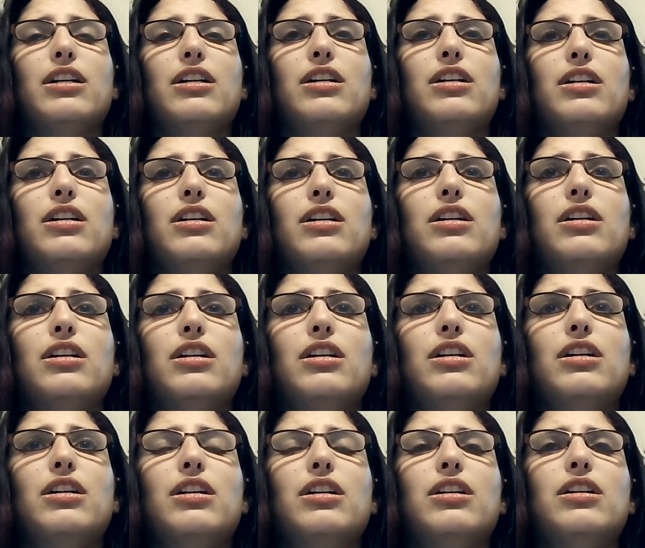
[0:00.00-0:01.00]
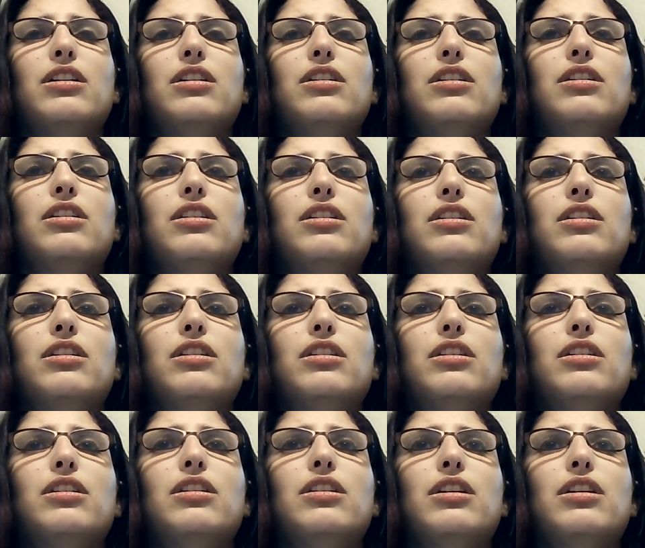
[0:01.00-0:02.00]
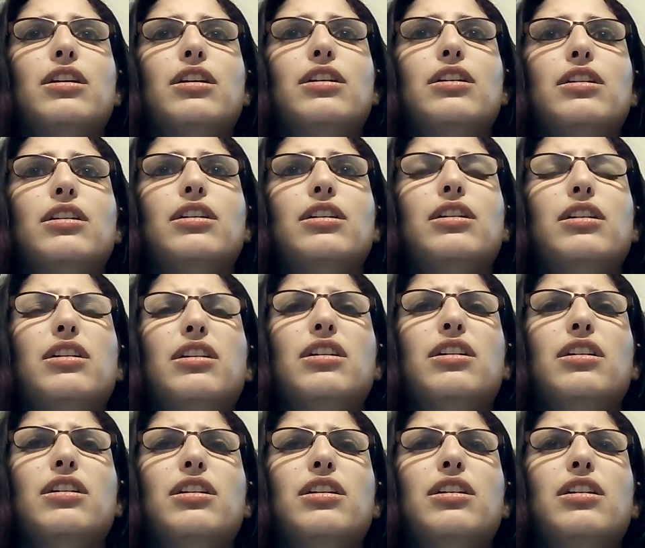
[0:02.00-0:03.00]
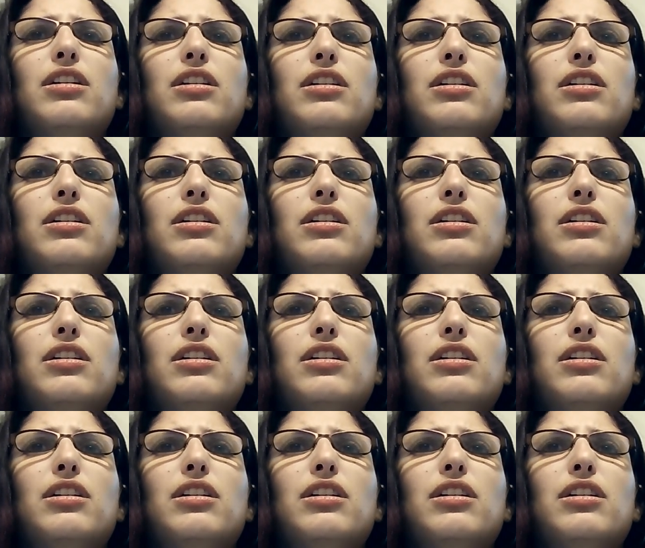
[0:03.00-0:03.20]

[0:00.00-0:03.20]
Nothing is said.